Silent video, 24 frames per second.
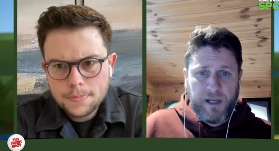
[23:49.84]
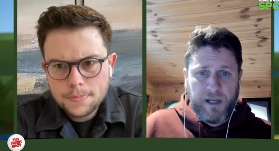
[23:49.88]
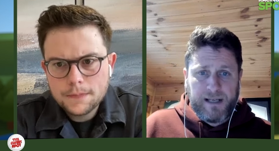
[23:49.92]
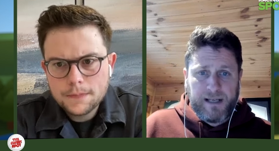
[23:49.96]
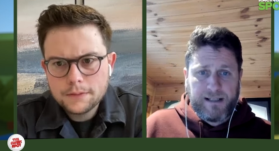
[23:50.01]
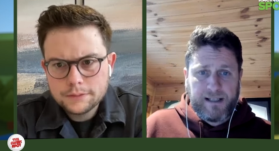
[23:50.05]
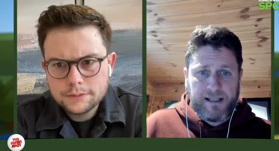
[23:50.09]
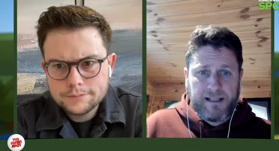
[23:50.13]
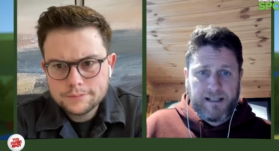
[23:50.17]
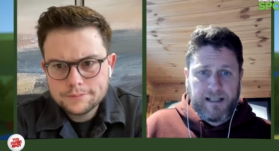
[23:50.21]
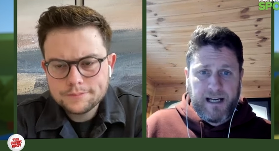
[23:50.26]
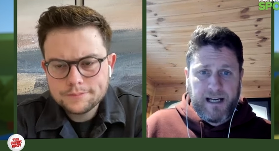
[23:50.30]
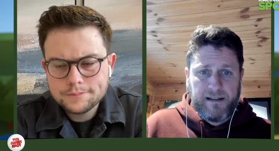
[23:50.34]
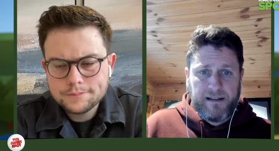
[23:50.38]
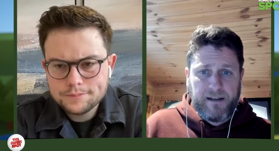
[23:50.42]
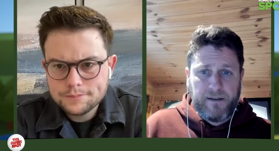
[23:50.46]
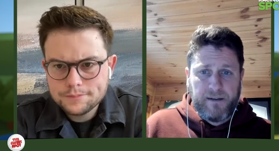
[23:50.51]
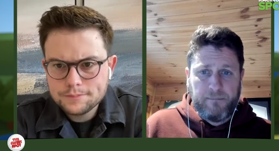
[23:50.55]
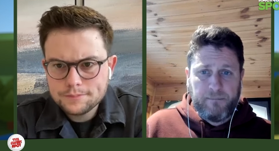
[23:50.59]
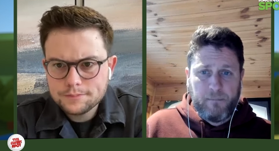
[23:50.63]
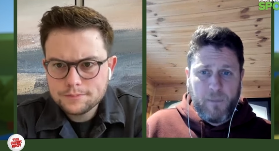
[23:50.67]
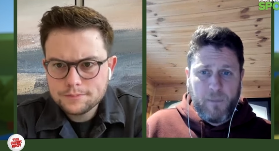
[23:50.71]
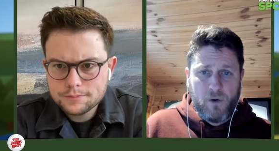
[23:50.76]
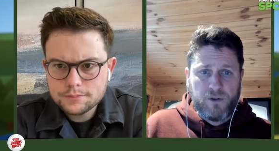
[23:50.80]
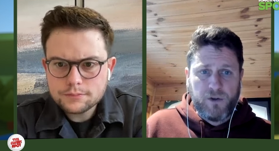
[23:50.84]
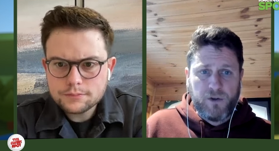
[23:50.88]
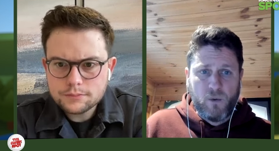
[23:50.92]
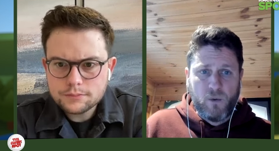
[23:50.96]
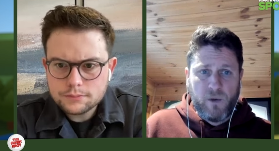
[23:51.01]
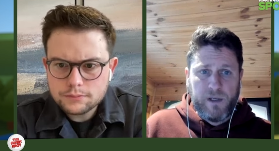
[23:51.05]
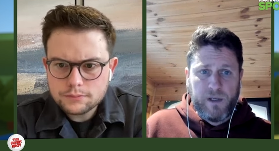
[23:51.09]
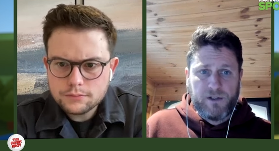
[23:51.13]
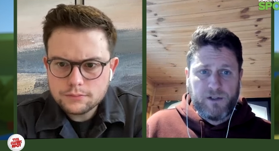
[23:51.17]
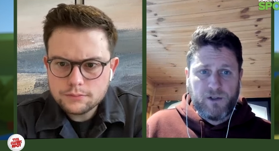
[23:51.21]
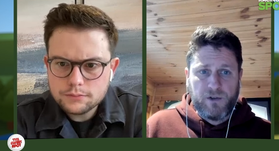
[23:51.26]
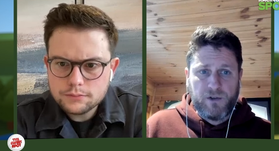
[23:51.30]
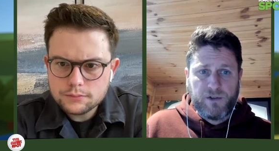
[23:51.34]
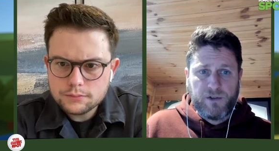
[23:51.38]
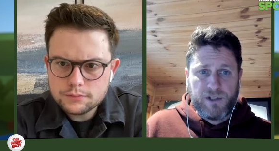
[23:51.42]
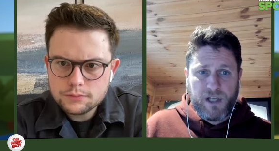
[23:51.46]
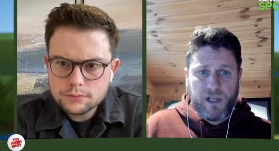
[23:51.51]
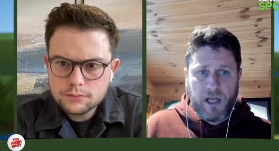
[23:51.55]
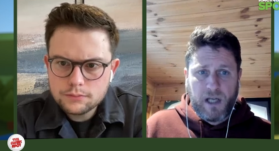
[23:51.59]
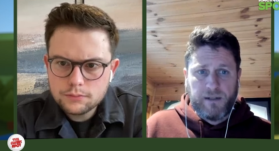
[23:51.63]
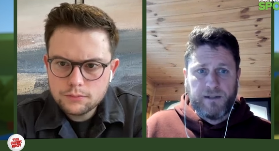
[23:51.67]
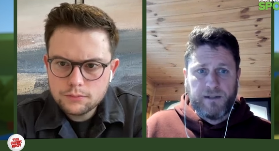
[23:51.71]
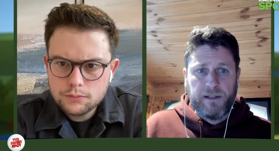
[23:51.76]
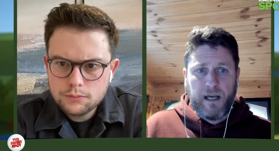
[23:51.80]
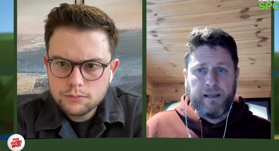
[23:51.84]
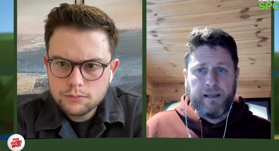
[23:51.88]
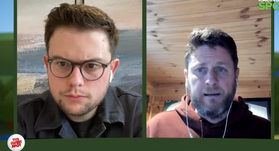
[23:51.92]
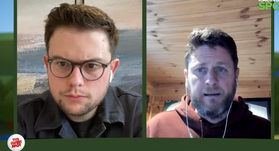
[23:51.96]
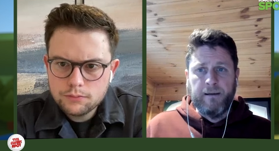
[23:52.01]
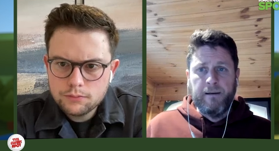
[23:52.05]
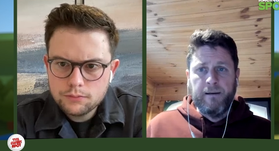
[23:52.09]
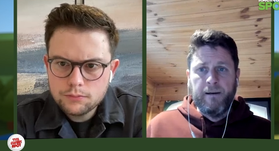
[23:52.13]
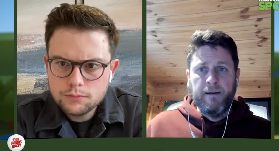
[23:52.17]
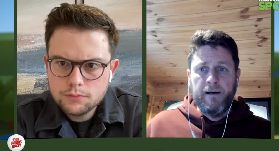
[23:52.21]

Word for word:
Speaker 1: but as I say, that most of the wins on Sunday.